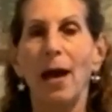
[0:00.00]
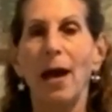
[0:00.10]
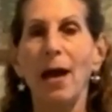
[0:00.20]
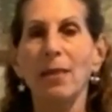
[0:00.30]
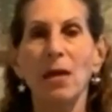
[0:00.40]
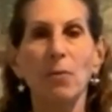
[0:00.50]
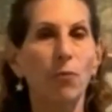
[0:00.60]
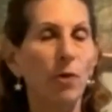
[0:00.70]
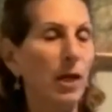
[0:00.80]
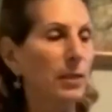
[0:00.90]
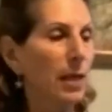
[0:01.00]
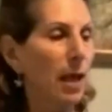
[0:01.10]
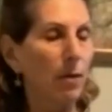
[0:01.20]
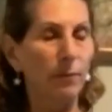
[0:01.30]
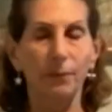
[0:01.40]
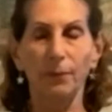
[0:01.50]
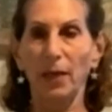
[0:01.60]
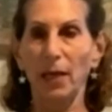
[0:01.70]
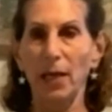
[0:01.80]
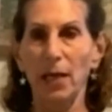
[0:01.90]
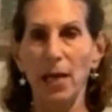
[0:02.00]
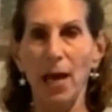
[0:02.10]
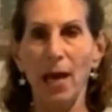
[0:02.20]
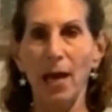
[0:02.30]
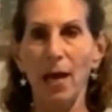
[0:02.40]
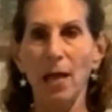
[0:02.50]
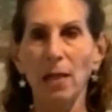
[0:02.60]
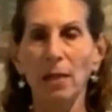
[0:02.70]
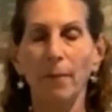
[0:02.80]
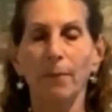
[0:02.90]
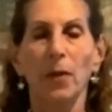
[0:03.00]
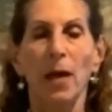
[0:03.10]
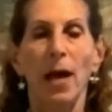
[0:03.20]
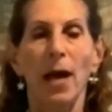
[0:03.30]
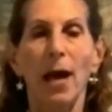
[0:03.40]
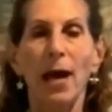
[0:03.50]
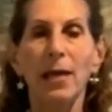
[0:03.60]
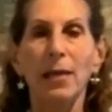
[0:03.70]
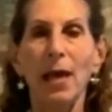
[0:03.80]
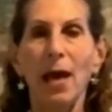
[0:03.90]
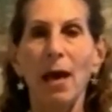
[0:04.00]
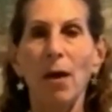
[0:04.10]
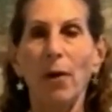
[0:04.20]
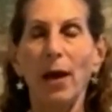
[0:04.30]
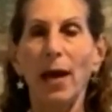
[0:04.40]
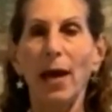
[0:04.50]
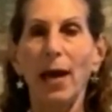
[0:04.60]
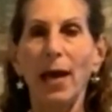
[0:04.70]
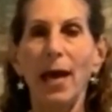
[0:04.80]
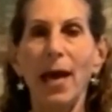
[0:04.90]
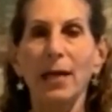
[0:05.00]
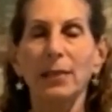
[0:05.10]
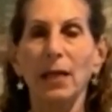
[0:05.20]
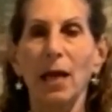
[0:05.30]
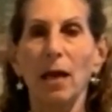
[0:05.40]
and then bring it down. Inhale and now exhale.